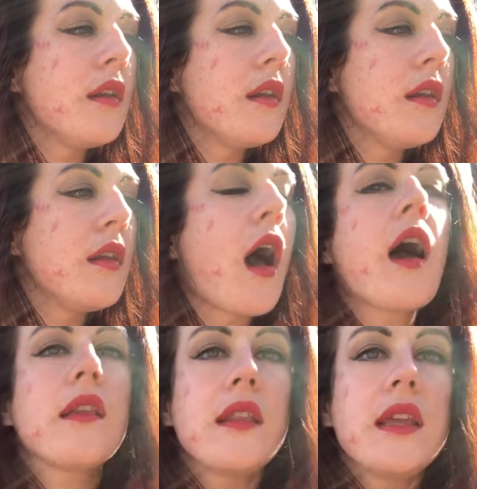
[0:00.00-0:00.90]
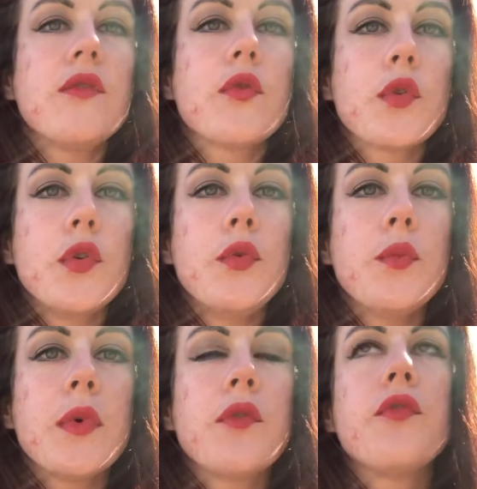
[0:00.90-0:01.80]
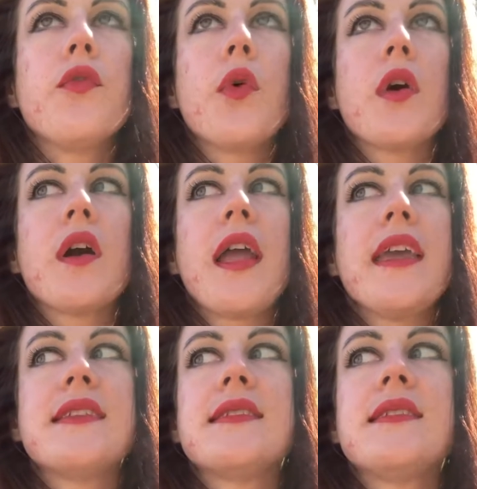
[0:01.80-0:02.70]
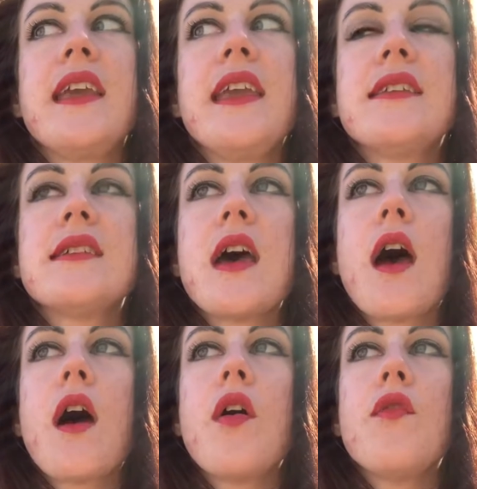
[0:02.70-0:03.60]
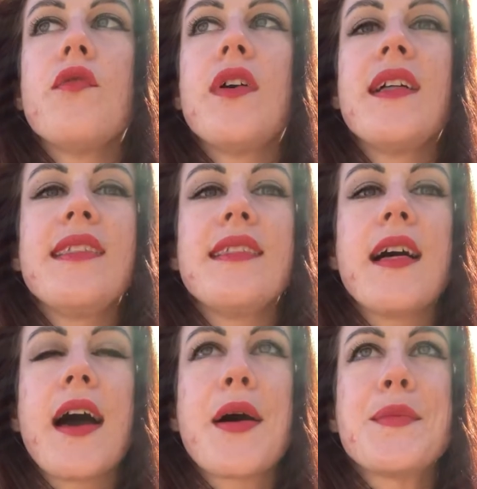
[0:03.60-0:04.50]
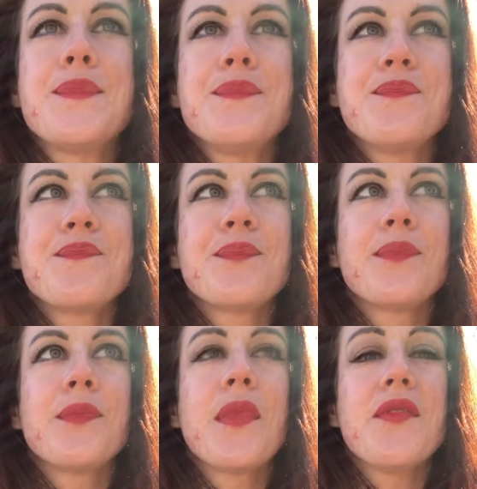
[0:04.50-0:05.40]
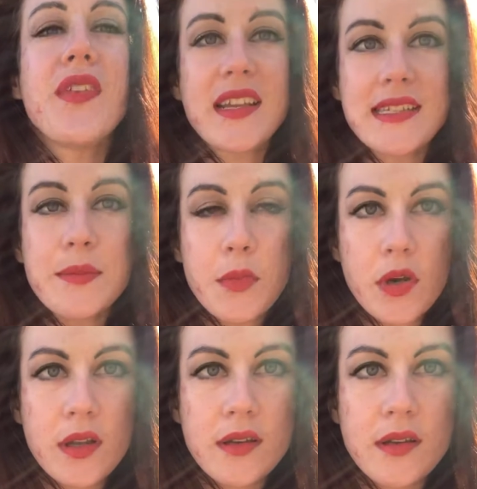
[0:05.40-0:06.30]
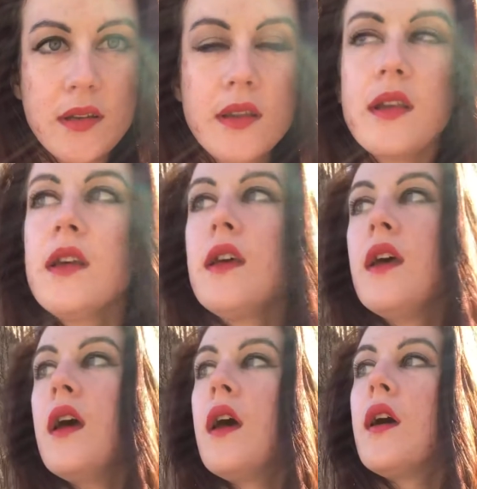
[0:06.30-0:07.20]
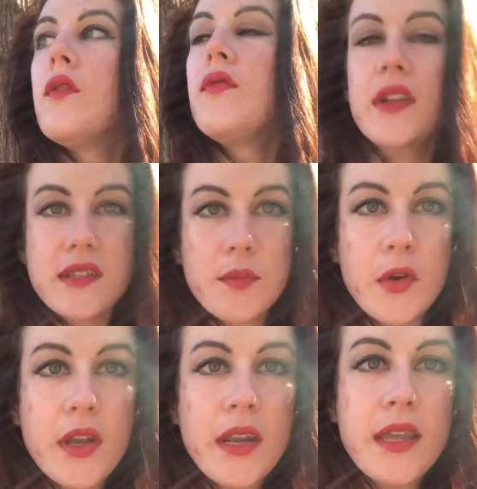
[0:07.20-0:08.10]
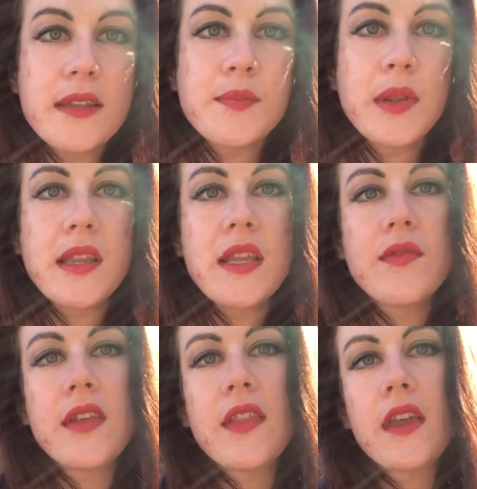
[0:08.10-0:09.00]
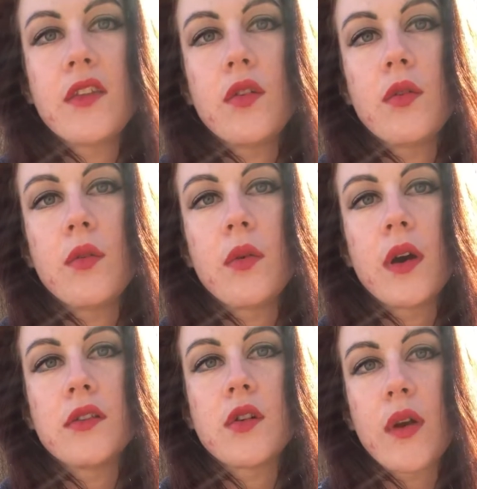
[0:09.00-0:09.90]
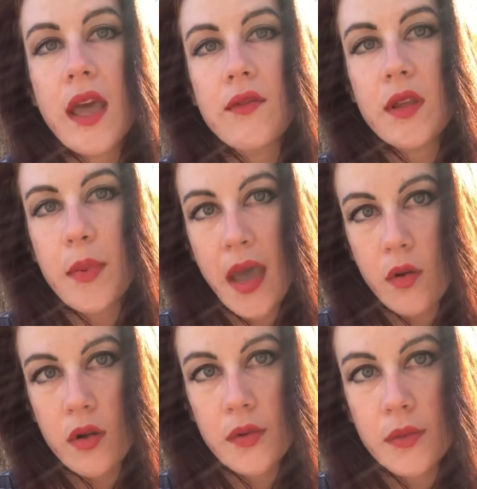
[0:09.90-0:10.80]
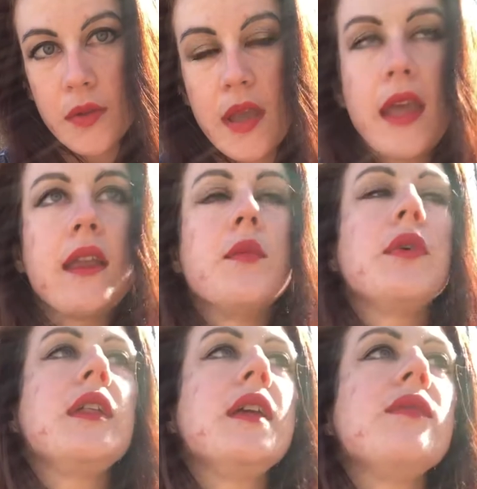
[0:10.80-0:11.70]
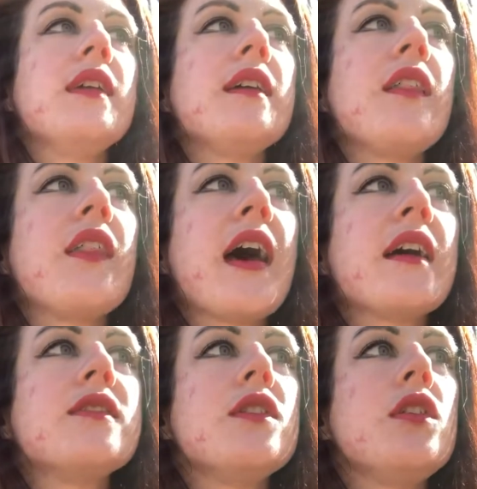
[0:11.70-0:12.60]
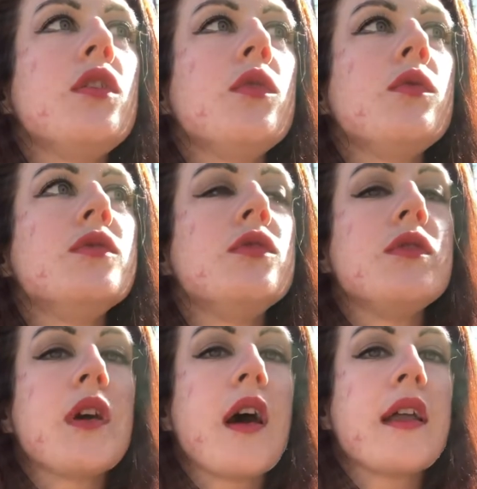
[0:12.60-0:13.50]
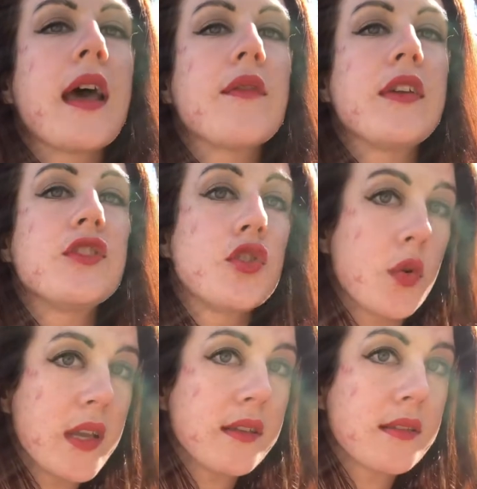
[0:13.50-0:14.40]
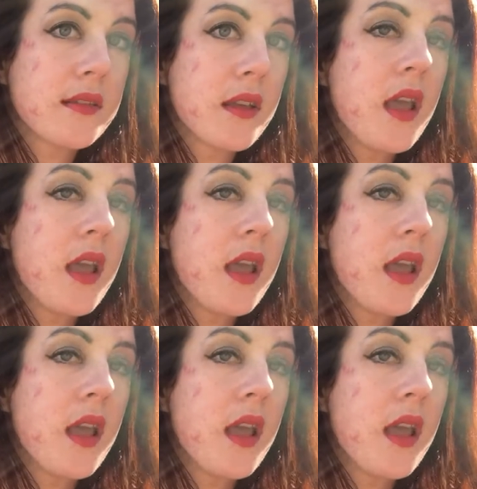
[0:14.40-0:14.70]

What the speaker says: not leave room for a state of victimhood. Victimhood is believing that you don't have any power, and believing that you do not have a choice,